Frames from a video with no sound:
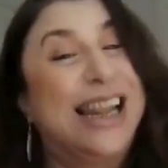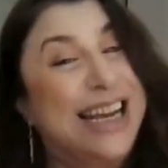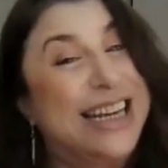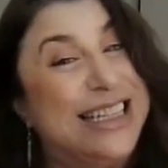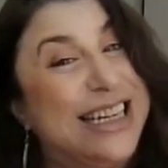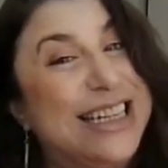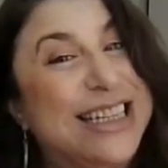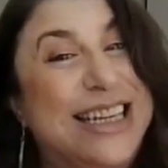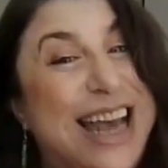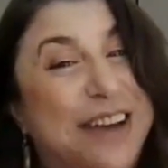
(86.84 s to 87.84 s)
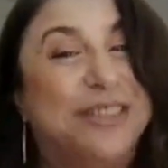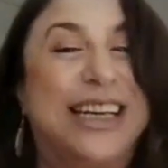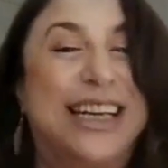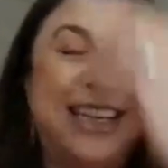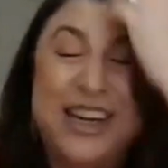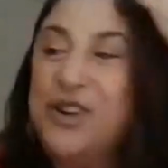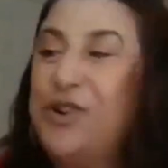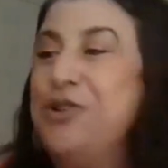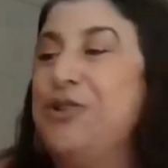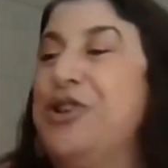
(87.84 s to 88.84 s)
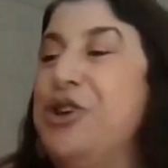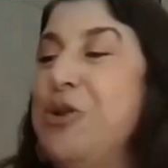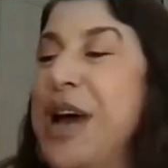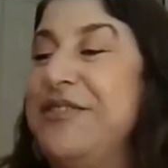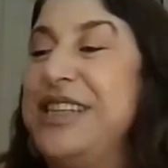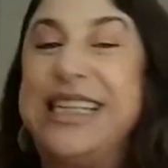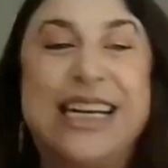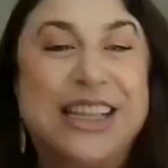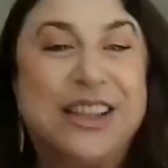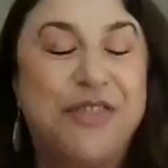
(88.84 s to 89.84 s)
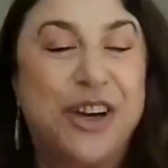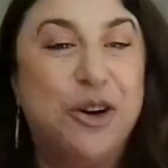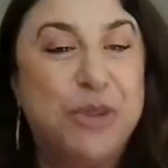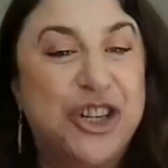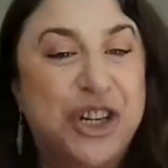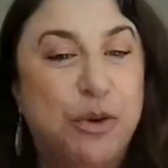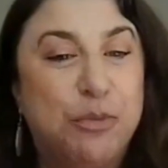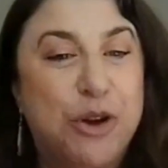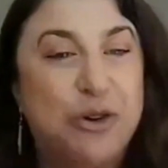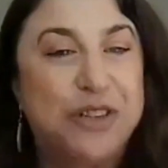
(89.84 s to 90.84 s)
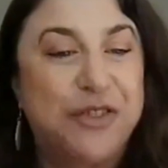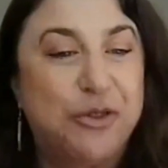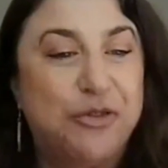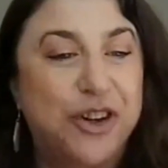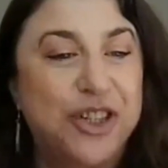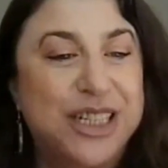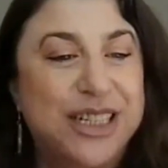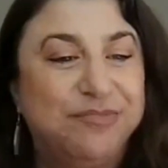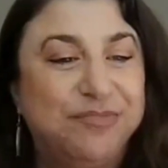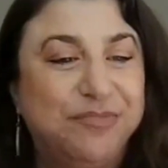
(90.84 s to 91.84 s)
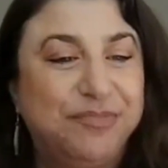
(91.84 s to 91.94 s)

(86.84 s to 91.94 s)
Alexis Yveline, who you have seen in the film, and she will pose a few first.